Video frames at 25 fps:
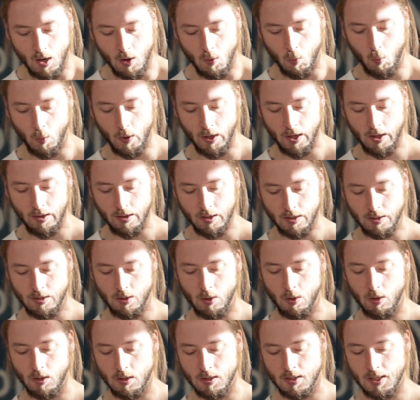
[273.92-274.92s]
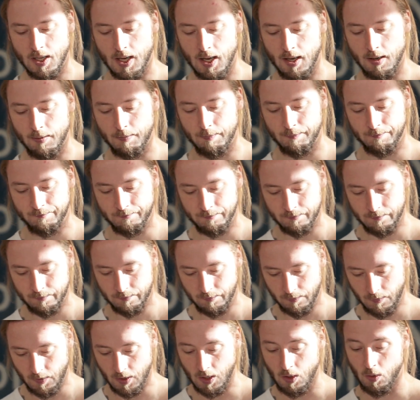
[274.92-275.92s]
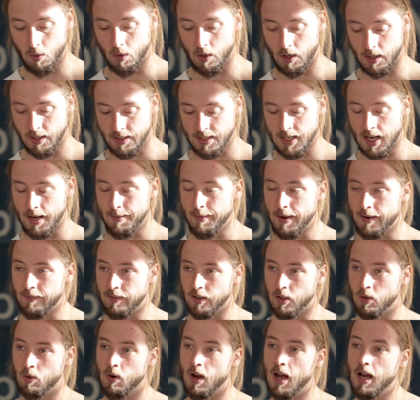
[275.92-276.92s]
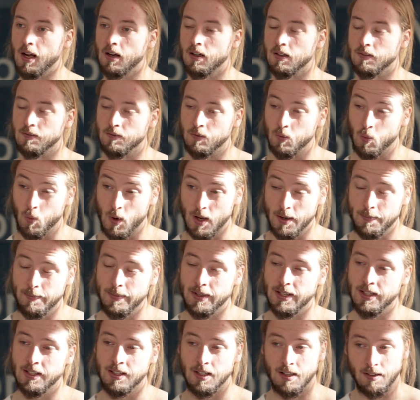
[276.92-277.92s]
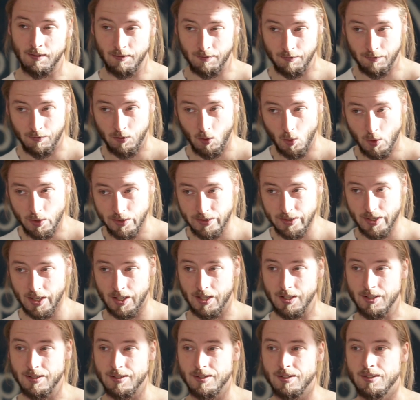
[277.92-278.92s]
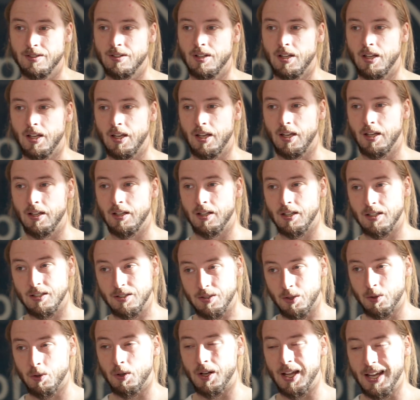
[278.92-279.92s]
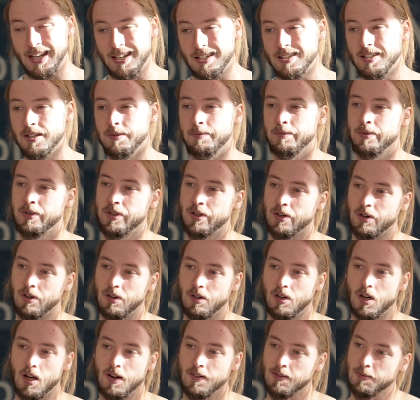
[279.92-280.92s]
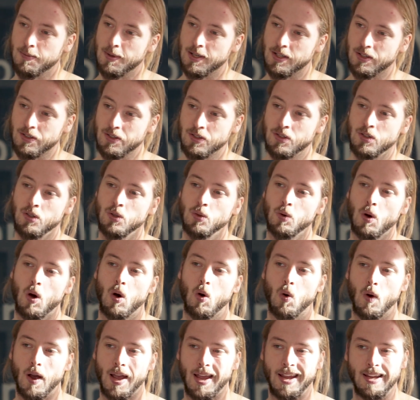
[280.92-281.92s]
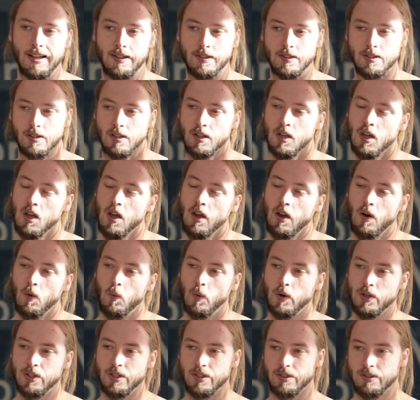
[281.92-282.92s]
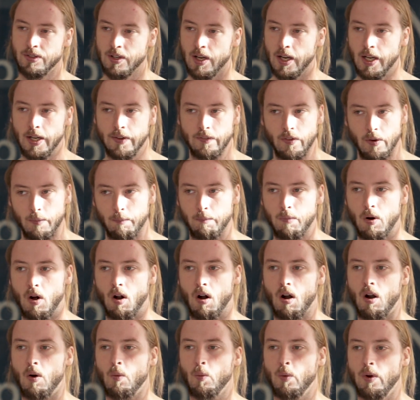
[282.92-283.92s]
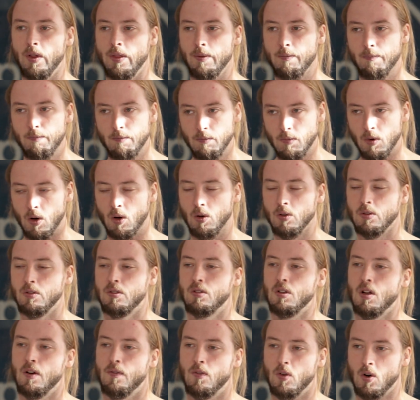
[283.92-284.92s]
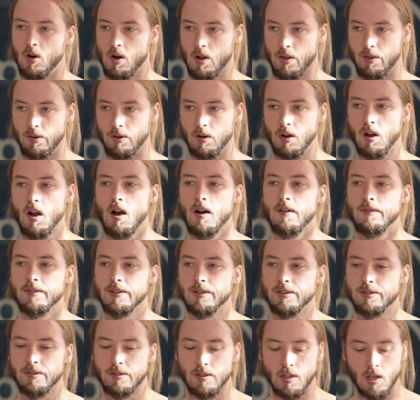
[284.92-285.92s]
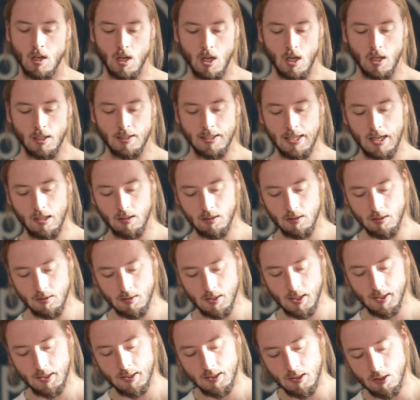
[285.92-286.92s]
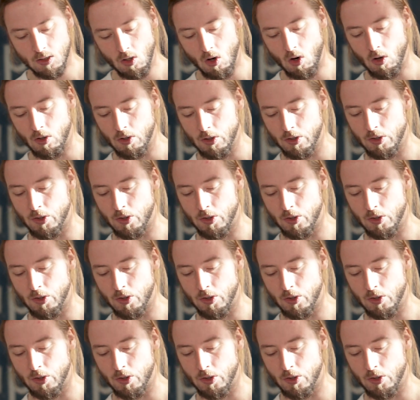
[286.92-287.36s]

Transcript: with a total time or a time after crack of 1 minute and 4 seconds and a total end temperature of about 208, which is kind of on par with most of our other coffees. Now, the slightly longer